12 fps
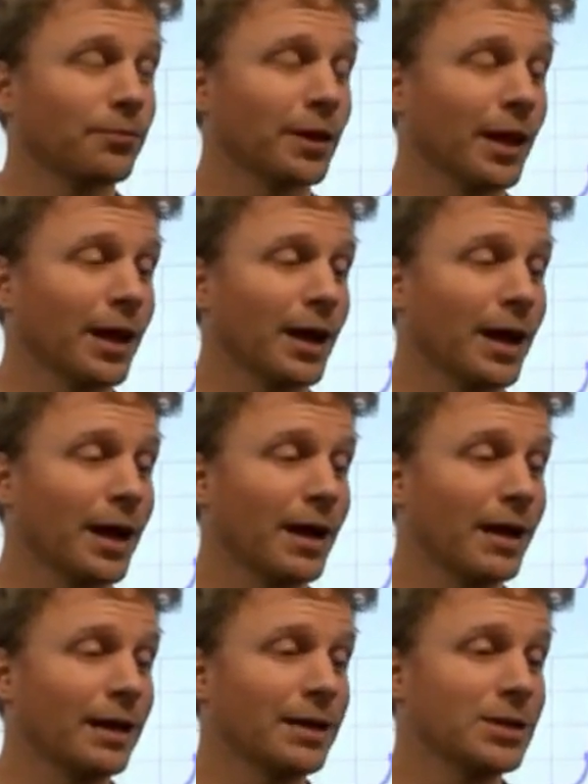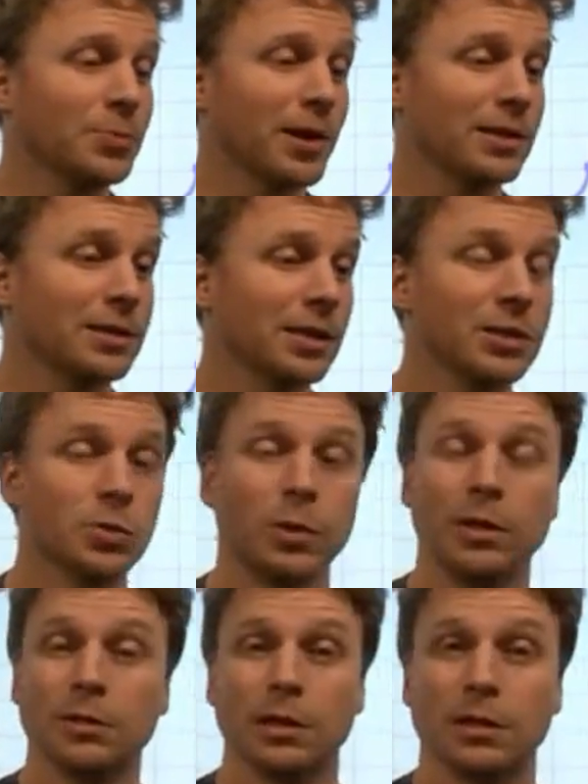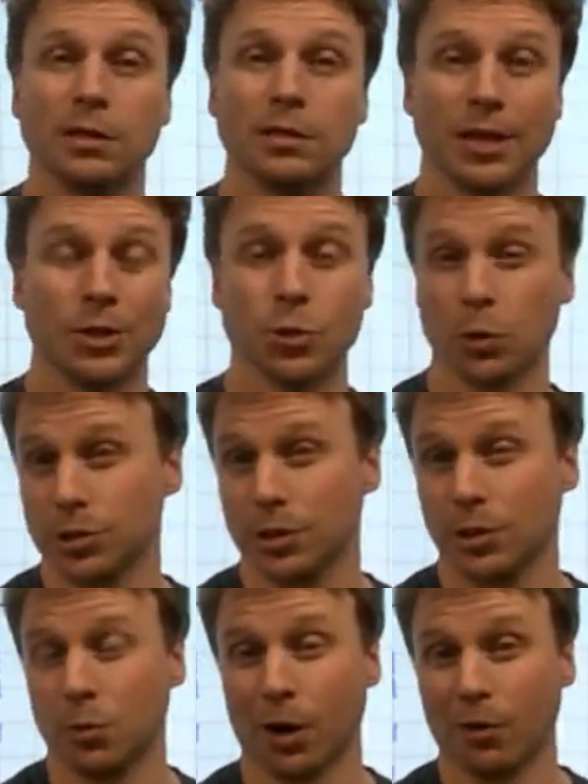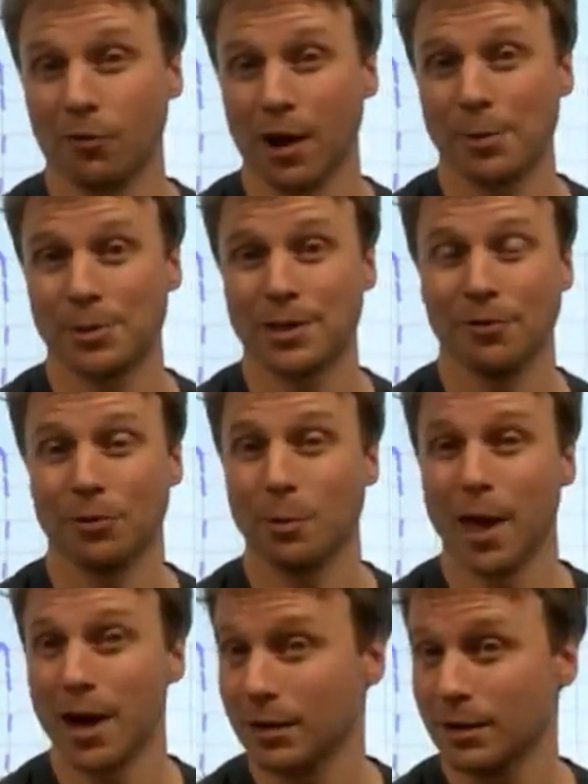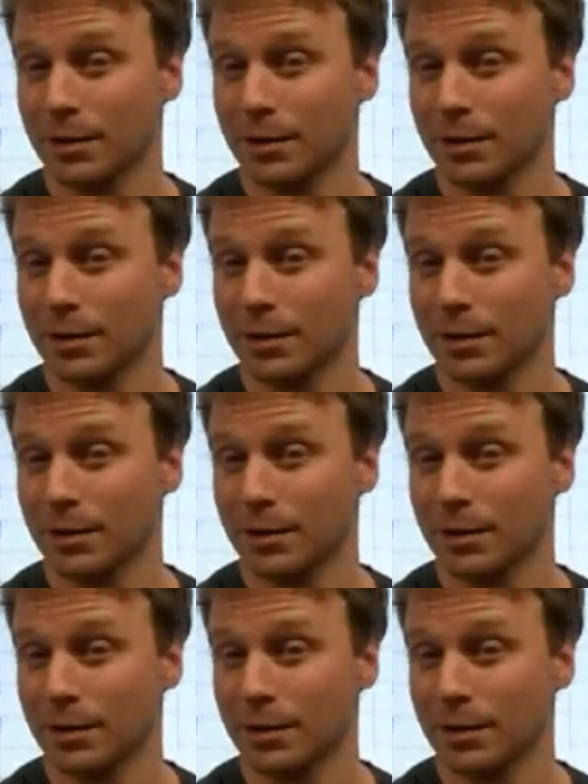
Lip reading: I spent 6 weeks in the state of Georgia working for Habitat for Humanity